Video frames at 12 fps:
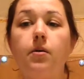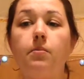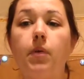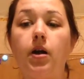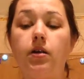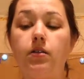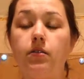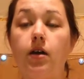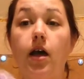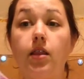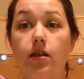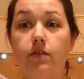But
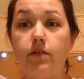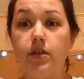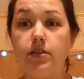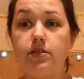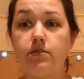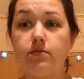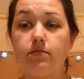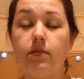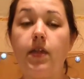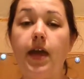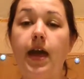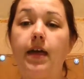I love these.
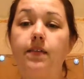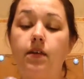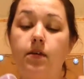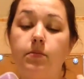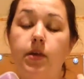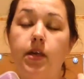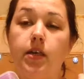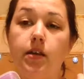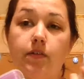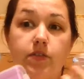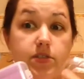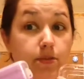They had them in
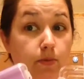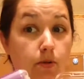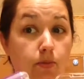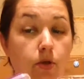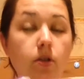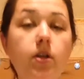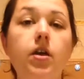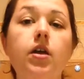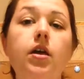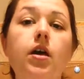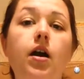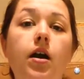obviously purple,
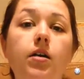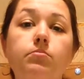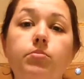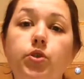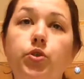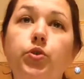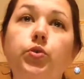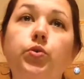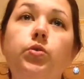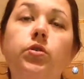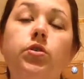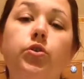um,
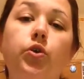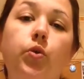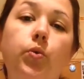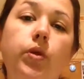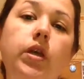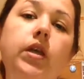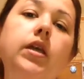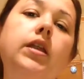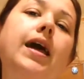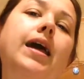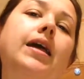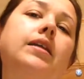blue, green,
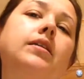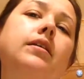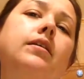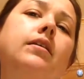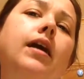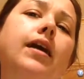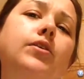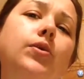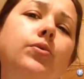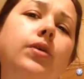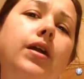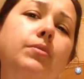and I
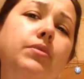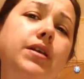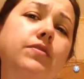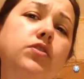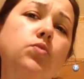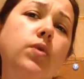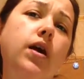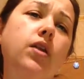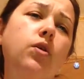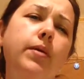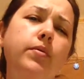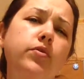don't, and I believe it's red
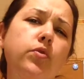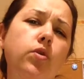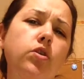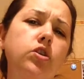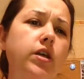or maybe it was orange.